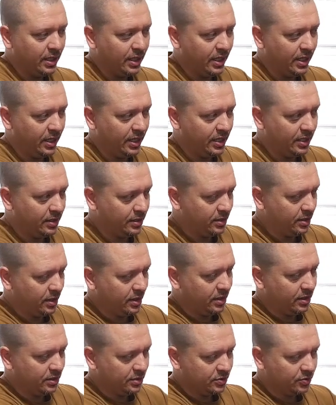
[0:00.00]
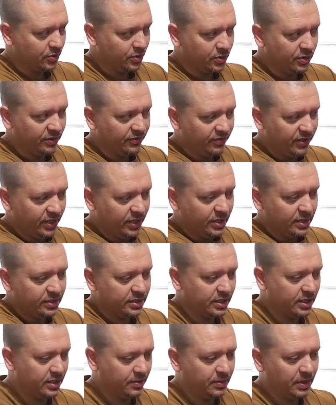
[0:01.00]
And it's real convenient
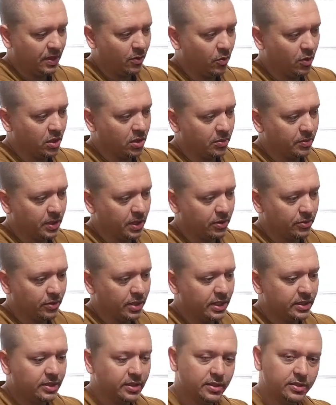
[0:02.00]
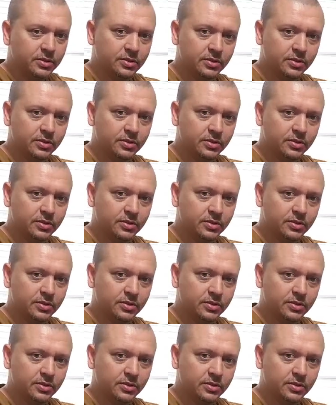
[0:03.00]
to keep that water bottle right there.